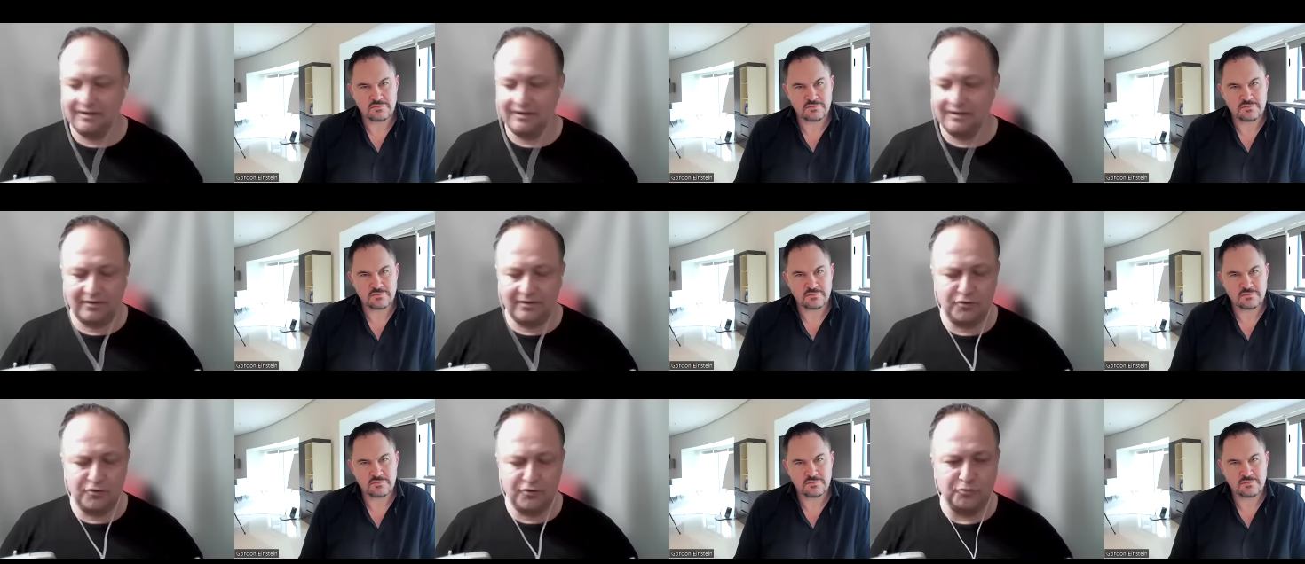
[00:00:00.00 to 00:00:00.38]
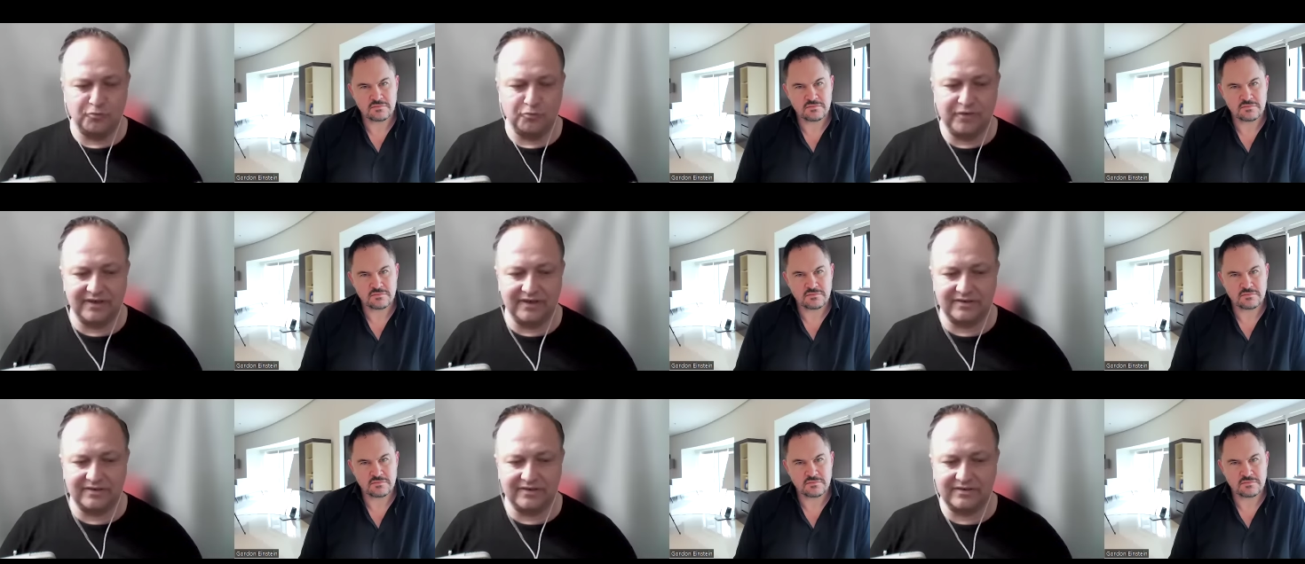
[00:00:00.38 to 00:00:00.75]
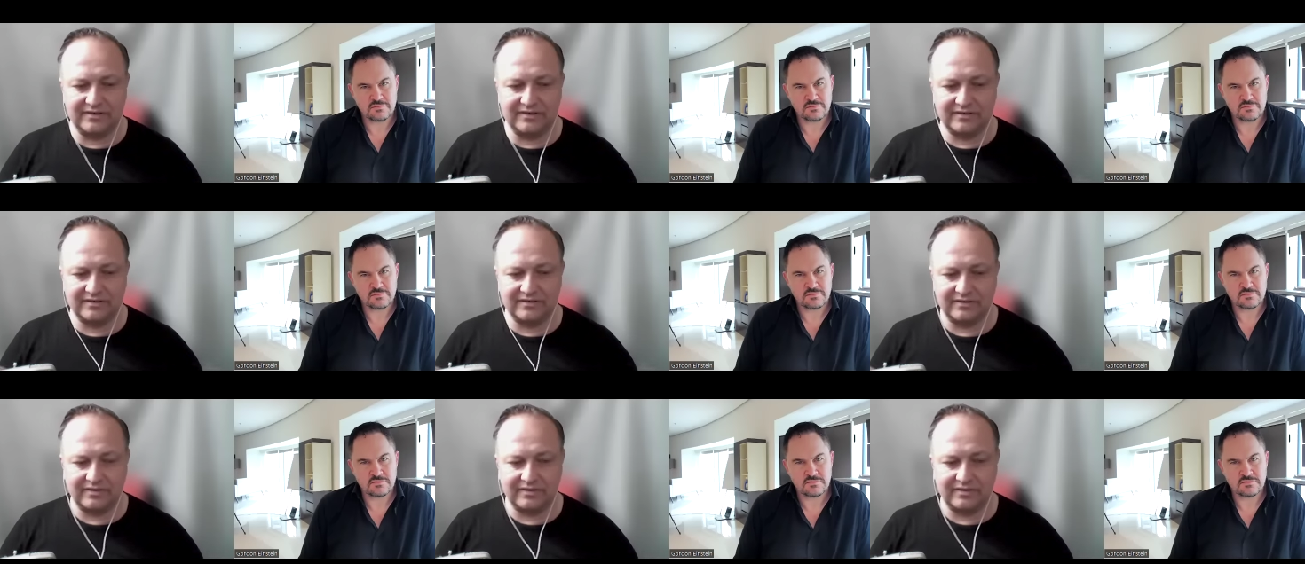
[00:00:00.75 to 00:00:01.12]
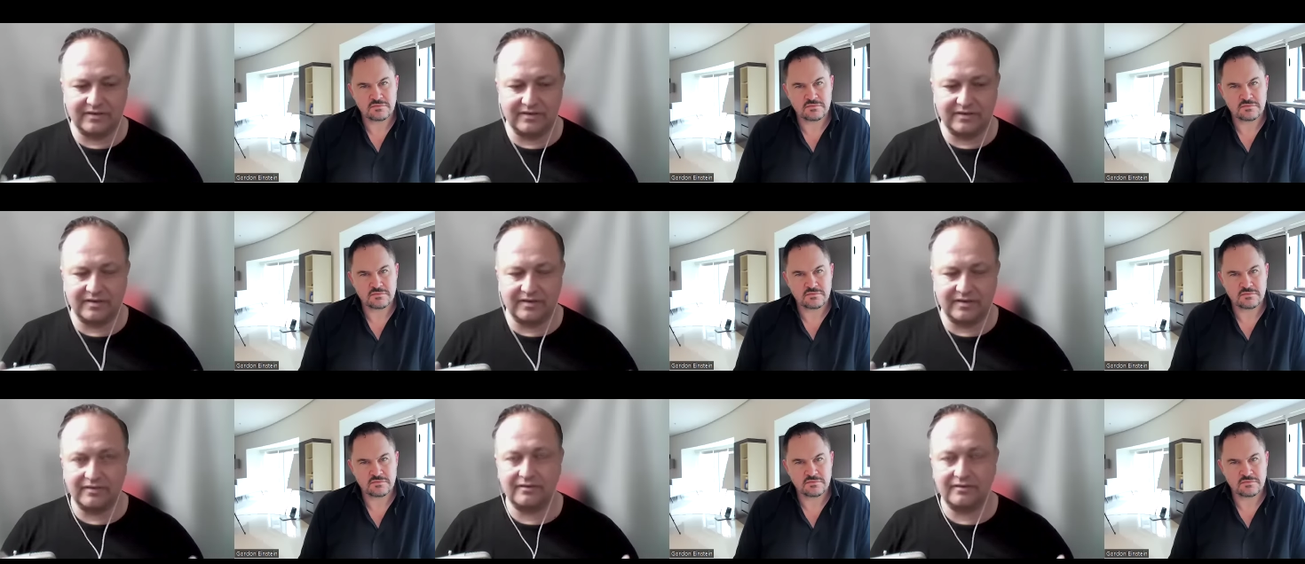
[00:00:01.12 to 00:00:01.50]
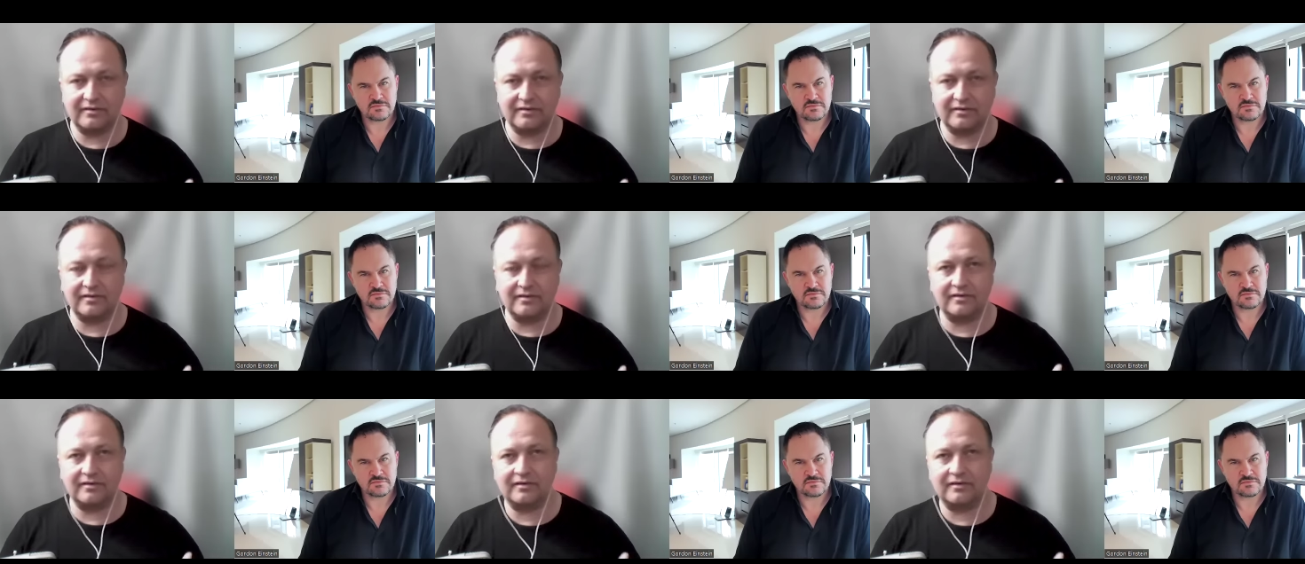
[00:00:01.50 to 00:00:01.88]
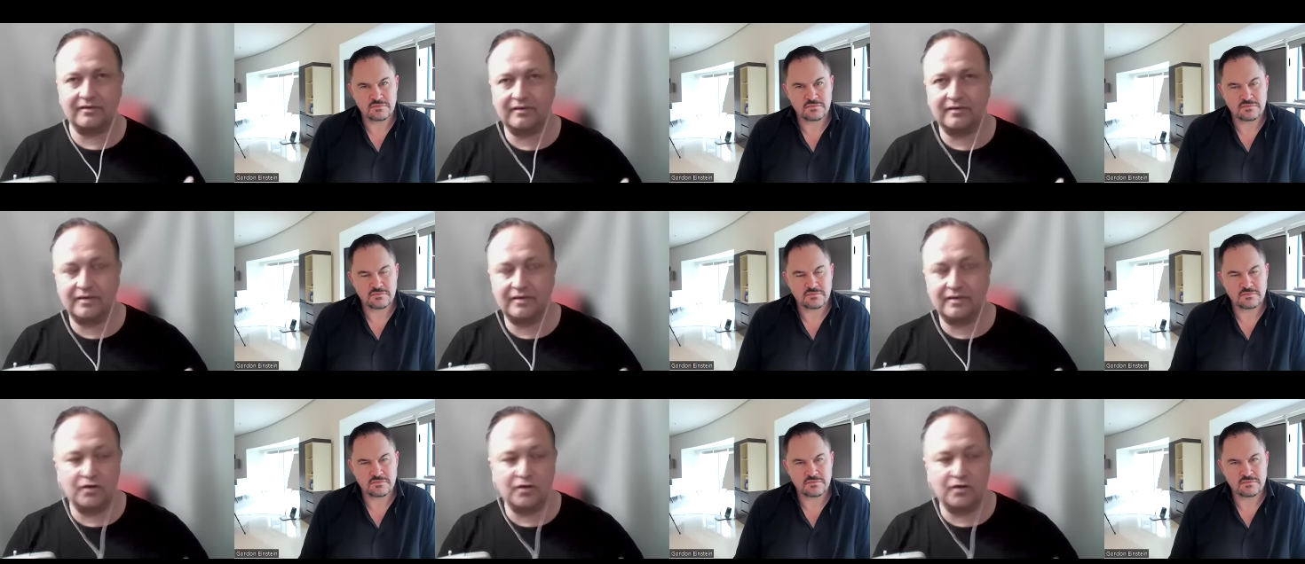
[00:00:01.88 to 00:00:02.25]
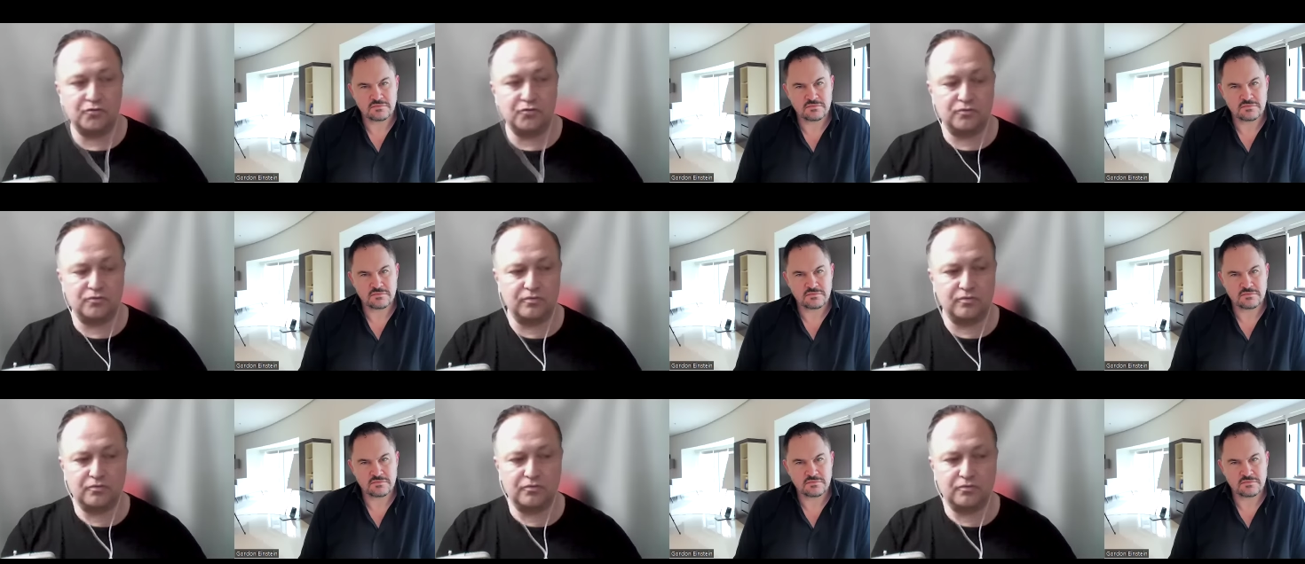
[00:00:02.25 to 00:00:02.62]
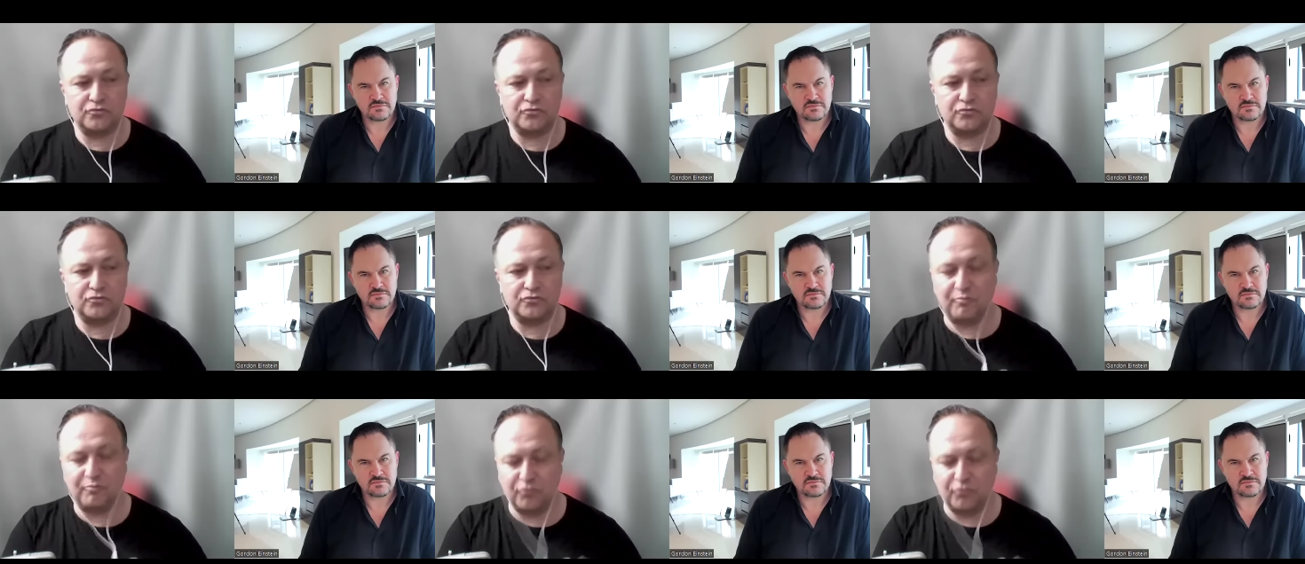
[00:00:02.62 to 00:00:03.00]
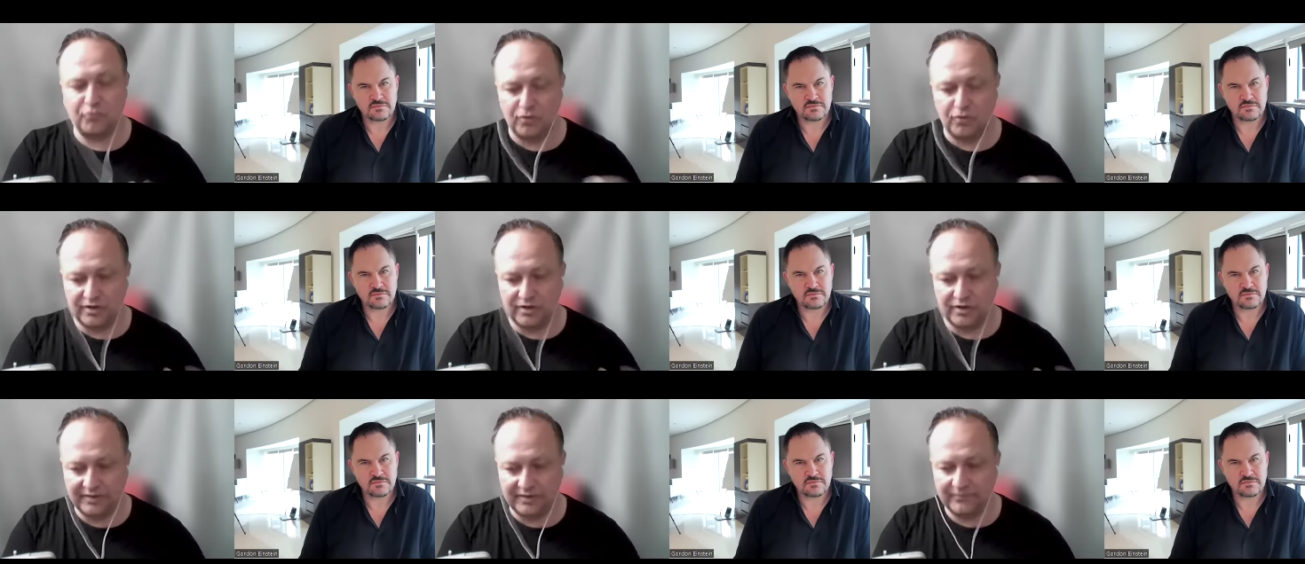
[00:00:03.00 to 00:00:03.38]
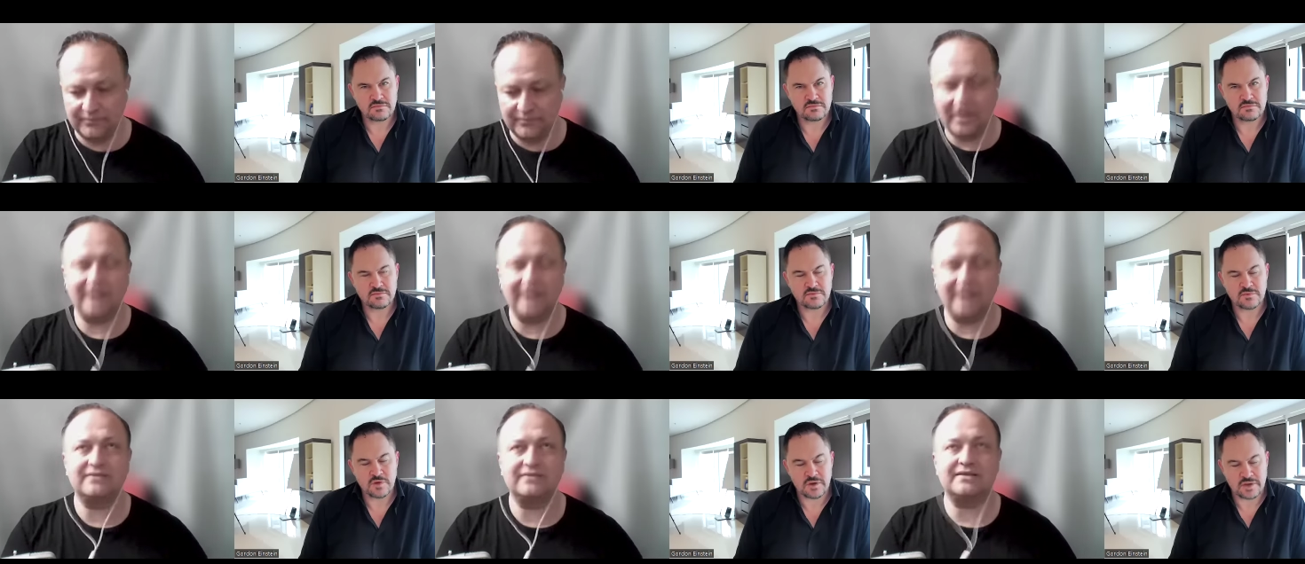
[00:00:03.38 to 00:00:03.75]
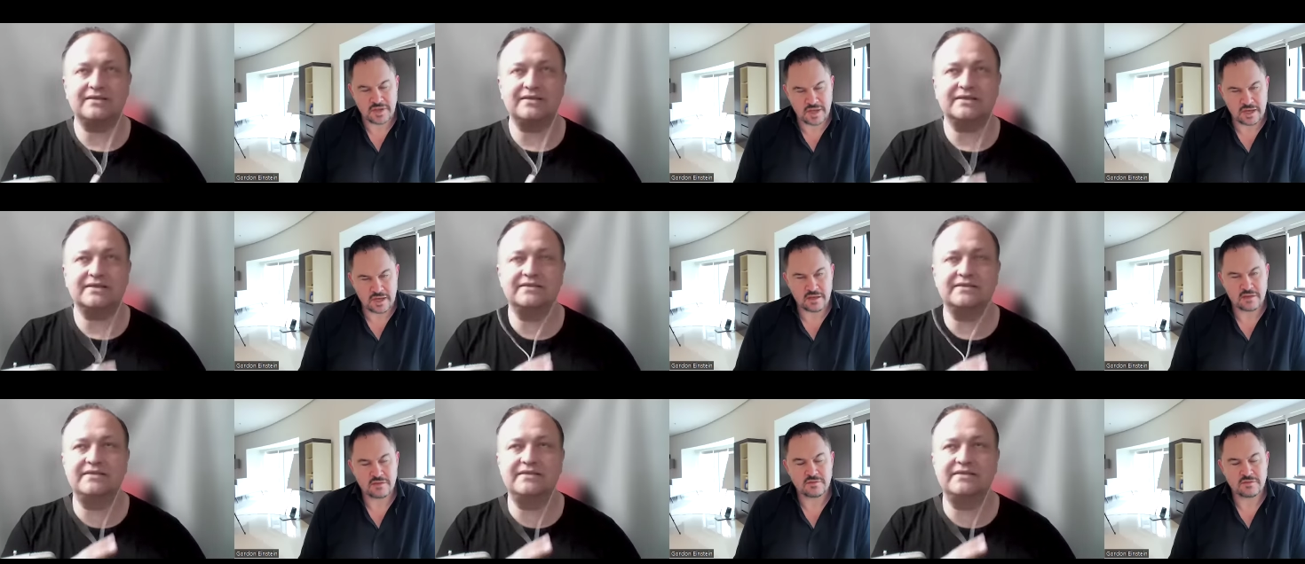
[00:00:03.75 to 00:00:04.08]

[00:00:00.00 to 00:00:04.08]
Speaker 1: you build a, uh, uh, uh, rapport, and okay.